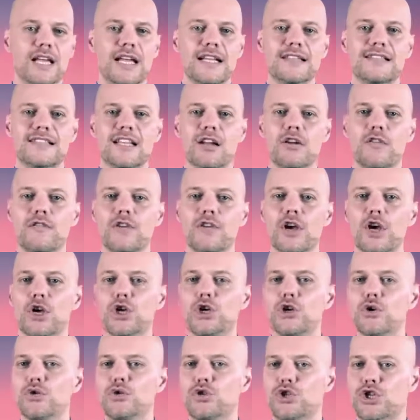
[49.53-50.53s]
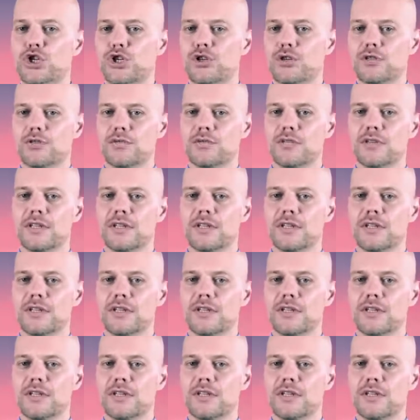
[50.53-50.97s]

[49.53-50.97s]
instead of huge,